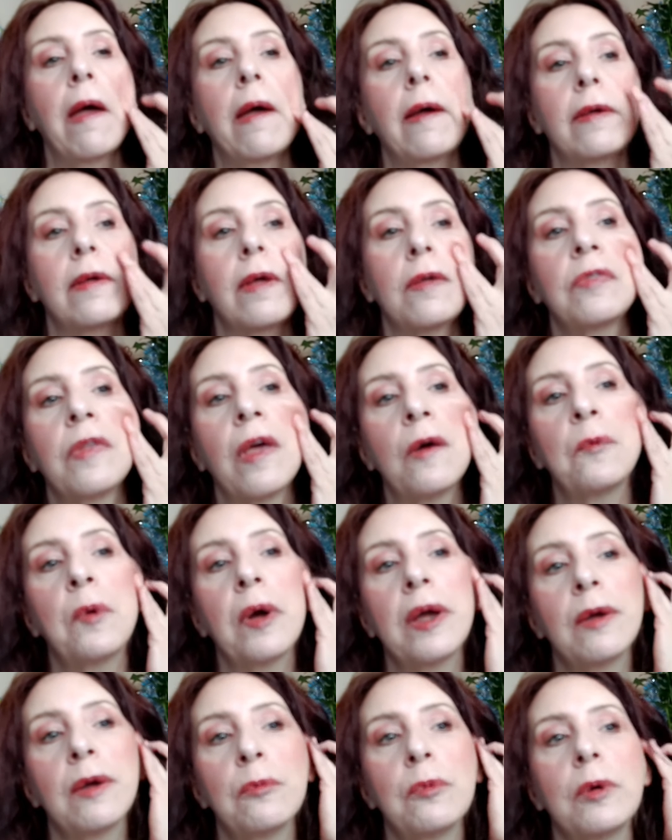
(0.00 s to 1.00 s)
And that
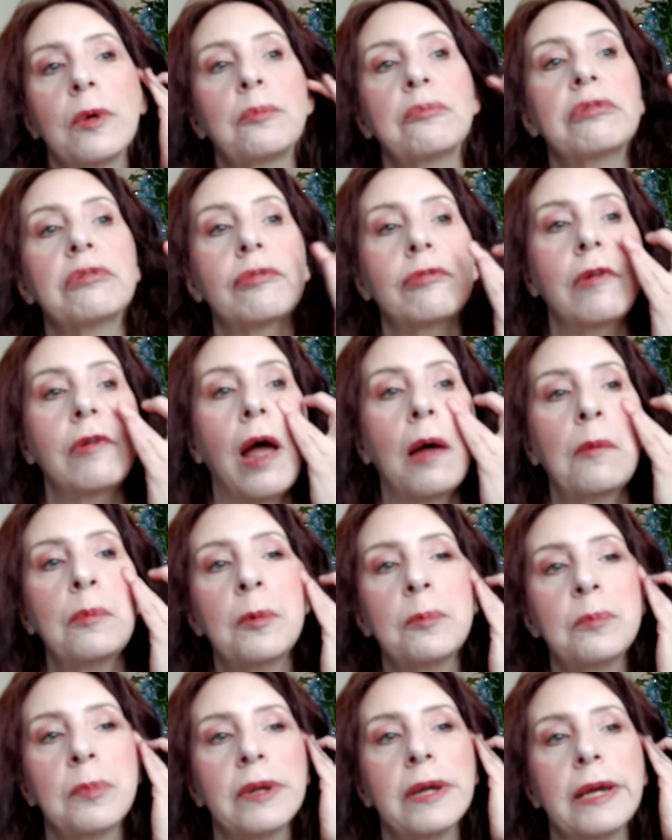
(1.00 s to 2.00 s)
way it will
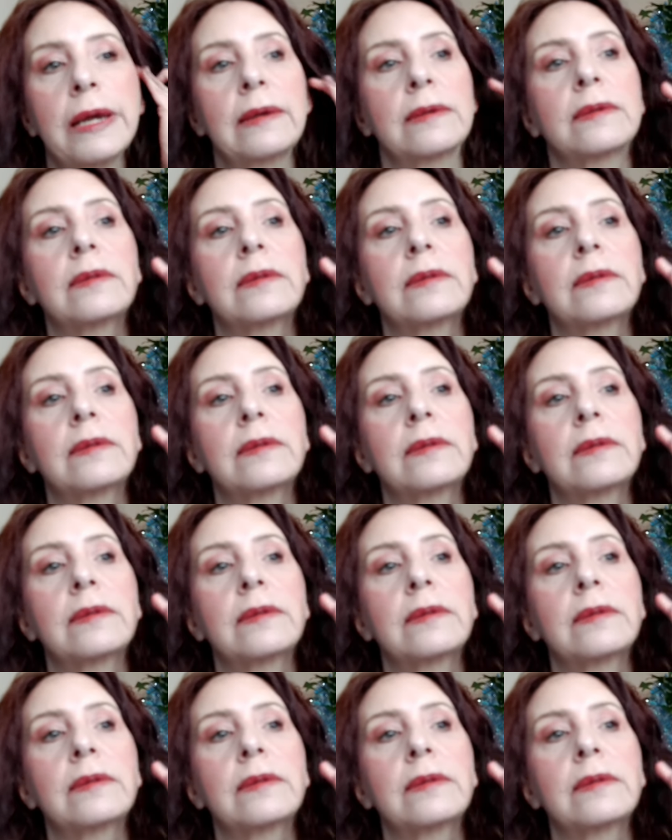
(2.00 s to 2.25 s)
probably